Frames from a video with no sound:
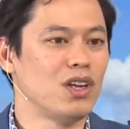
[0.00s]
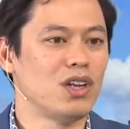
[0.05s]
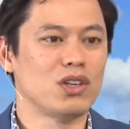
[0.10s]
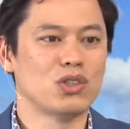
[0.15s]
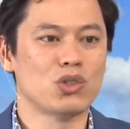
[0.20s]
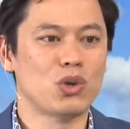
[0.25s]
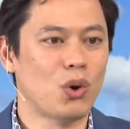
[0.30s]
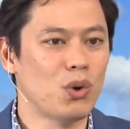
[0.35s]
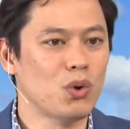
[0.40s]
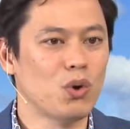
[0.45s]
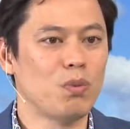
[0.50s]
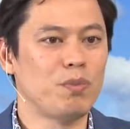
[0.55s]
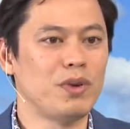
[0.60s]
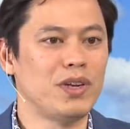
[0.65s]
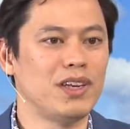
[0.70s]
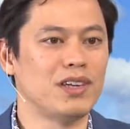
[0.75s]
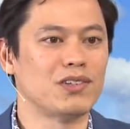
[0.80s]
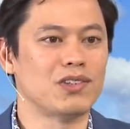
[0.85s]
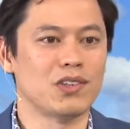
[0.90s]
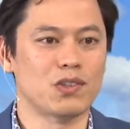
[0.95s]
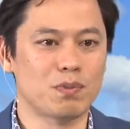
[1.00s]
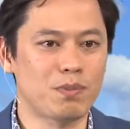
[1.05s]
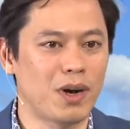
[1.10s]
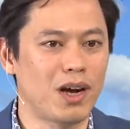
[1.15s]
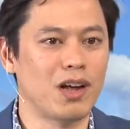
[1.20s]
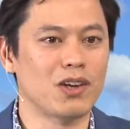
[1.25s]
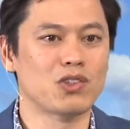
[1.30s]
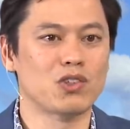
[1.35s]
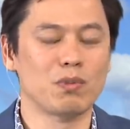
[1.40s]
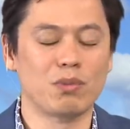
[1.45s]
total peace is
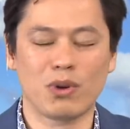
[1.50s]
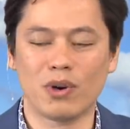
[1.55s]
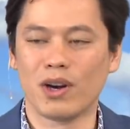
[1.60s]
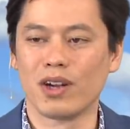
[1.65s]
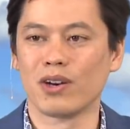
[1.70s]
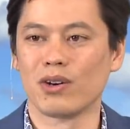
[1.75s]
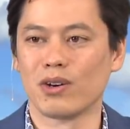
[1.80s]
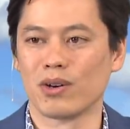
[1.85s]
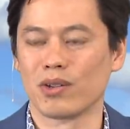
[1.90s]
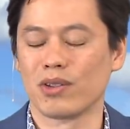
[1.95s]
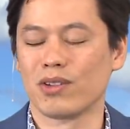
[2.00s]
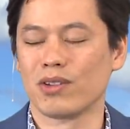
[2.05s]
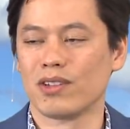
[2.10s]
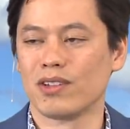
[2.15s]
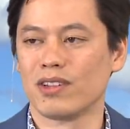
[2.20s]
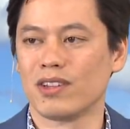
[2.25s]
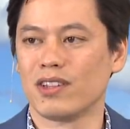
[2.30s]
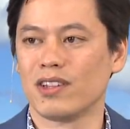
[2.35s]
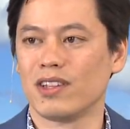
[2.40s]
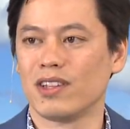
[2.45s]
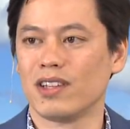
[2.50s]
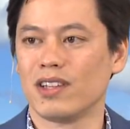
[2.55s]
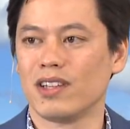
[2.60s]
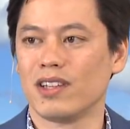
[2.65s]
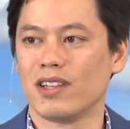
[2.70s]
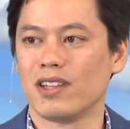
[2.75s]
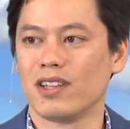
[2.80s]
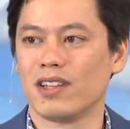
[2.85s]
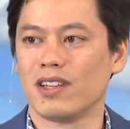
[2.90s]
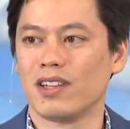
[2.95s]
possible on earth.
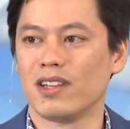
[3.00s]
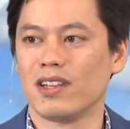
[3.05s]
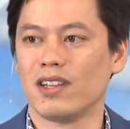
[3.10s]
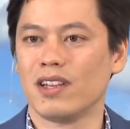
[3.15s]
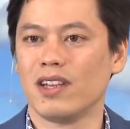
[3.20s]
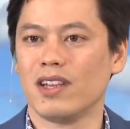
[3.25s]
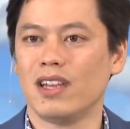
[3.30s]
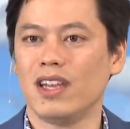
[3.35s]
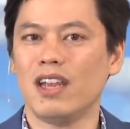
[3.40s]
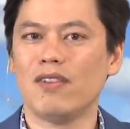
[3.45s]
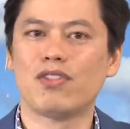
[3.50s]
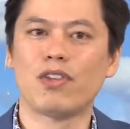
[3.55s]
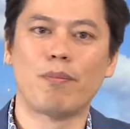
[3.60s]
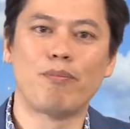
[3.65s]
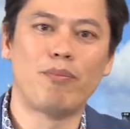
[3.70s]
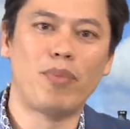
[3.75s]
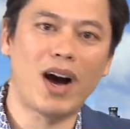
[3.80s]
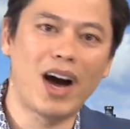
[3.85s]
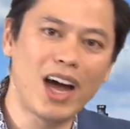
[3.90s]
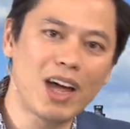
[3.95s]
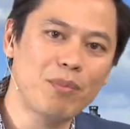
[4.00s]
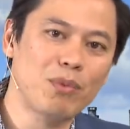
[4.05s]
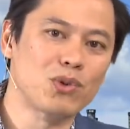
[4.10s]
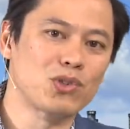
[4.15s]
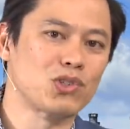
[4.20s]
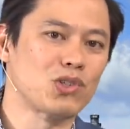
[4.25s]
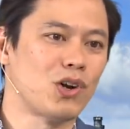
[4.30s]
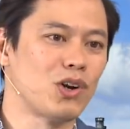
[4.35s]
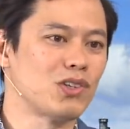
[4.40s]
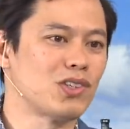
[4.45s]
If the Bible
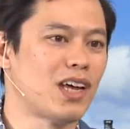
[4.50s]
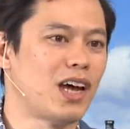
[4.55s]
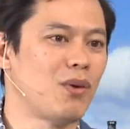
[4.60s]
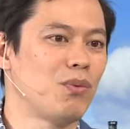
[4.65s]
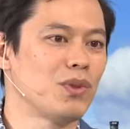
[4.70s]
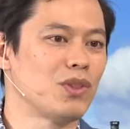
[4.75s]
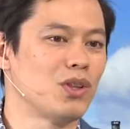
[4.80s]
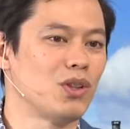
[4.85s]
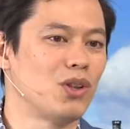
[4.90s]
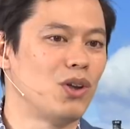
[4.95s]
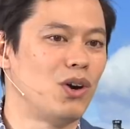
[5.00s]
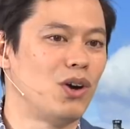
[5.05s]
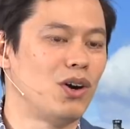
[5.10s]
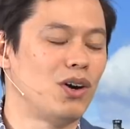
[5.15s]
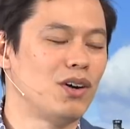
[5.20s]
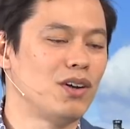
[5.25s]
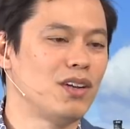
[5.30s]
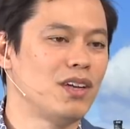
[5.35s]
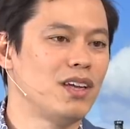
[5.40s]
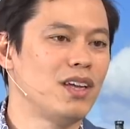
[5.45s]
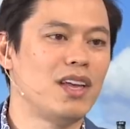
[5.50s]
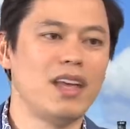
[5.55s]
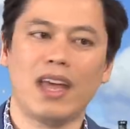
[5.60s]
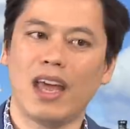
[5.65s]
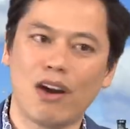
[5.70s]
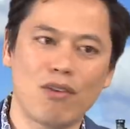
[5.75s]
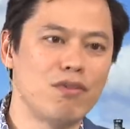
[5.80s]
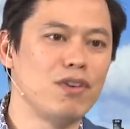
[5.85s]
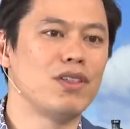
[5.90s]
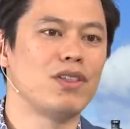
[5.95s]
starts out with the law,
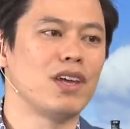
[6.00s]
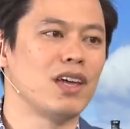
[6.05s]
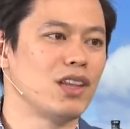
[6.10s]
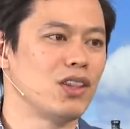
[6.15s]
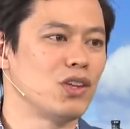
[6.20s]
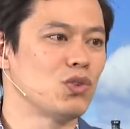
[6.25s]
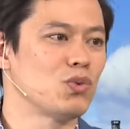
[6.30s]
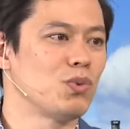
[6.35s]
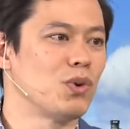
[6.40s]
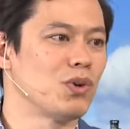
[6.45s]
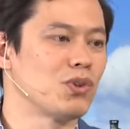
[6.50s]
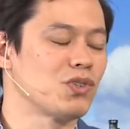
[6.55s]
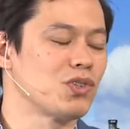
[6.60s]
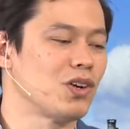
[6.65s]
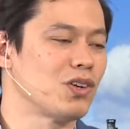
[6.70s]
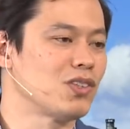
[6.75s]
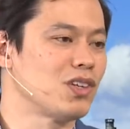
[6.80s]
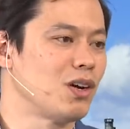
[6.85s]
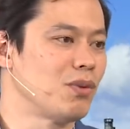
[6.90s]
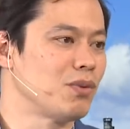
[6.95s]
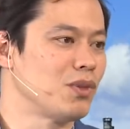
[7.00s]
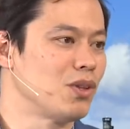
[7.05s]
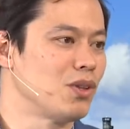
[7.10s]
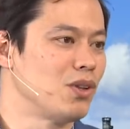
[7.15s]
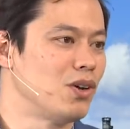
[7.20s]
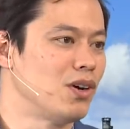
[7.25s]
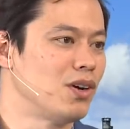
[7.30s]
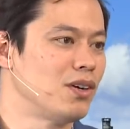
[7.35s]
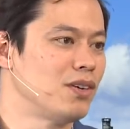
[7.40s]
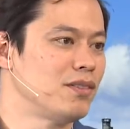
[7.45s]
everything in this world starts out with the
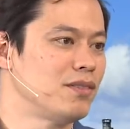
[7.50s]
law.